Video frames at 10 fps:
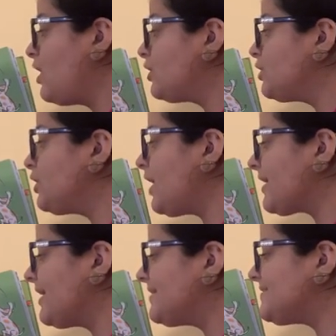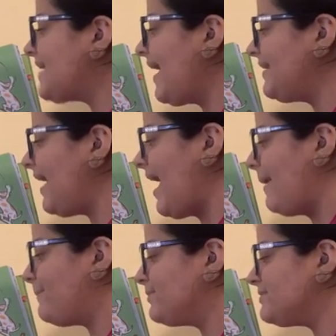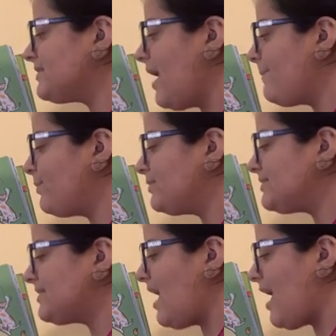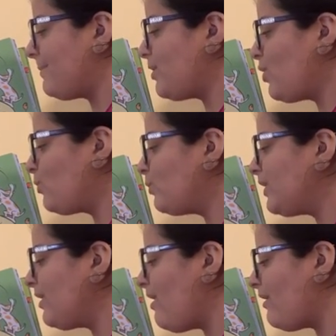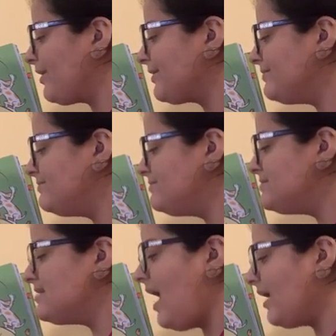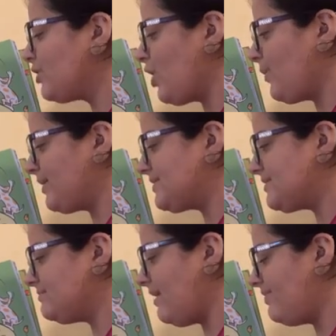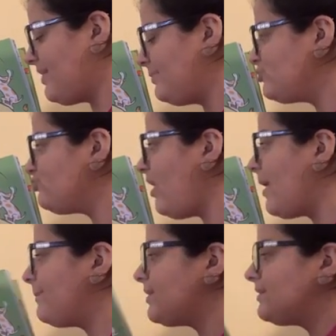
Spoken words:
Look, 10 apples up on top. We are not going to let them drop.